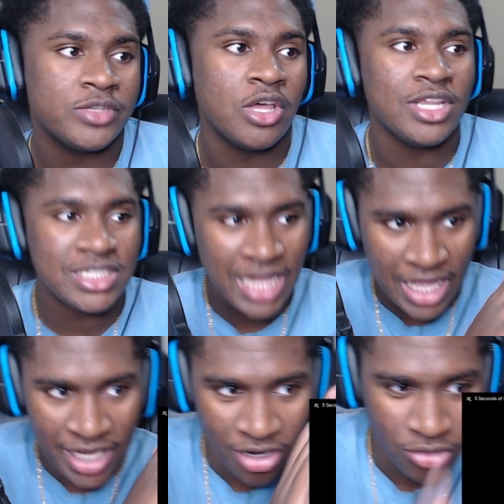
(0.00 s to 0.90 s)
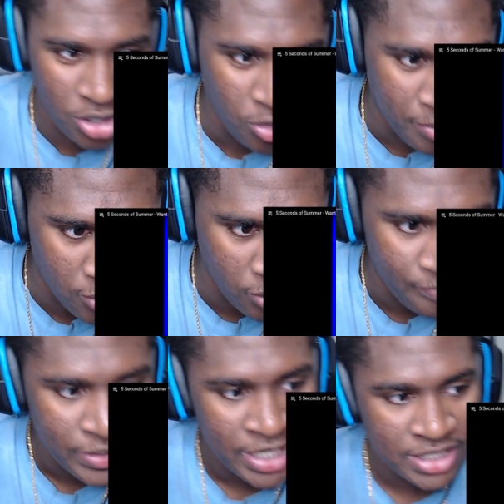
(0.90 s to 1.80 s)
So this is like a little cubicle.
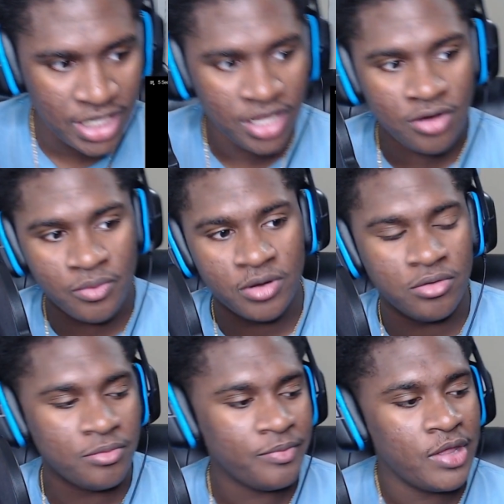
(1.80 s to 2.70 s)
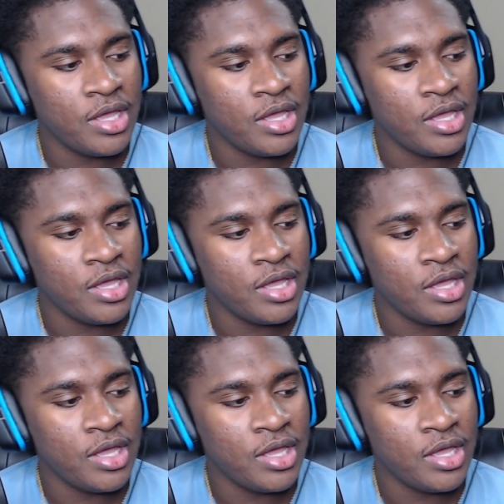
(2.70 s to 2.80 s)
It's a little room.